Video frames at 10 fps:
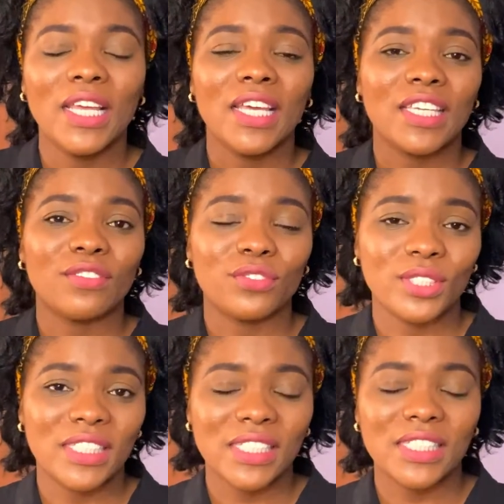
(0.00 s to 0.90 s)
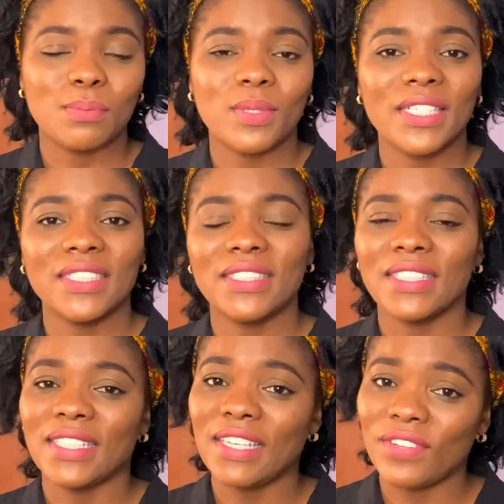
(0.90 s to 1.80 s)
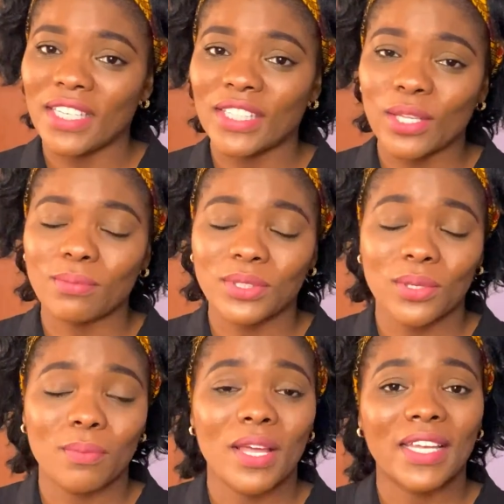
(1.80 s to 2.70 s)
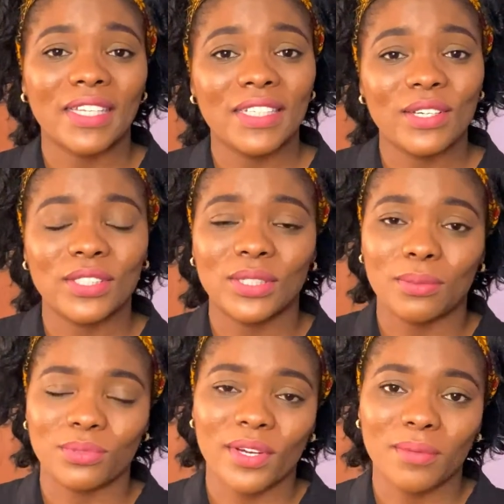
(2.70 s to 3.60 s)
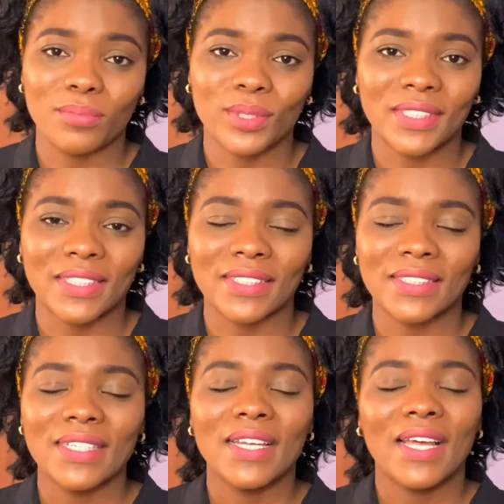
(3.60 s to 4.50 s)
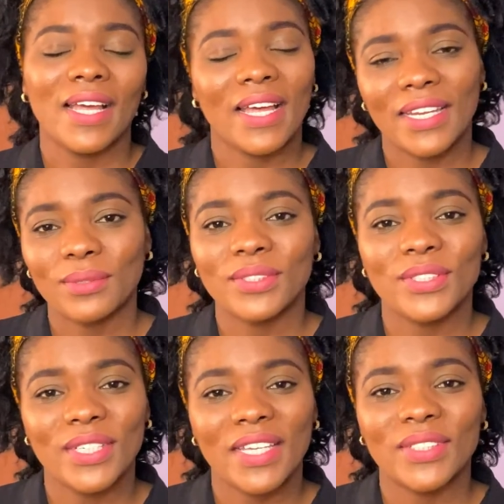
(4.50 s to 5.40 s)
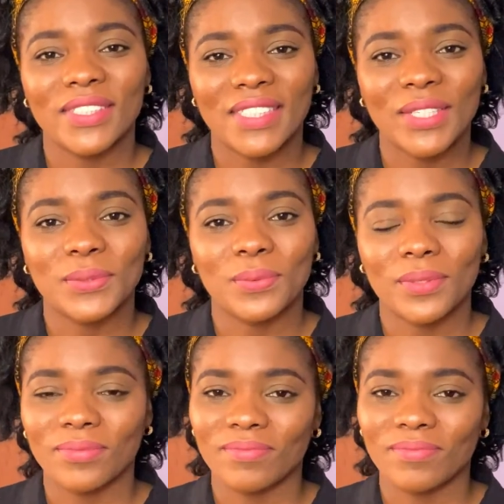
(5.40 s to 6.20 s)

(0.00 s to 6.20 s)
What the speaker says: If you did, please give it a thumbs up and click on the subscribe button. And I will see you guys on the next one.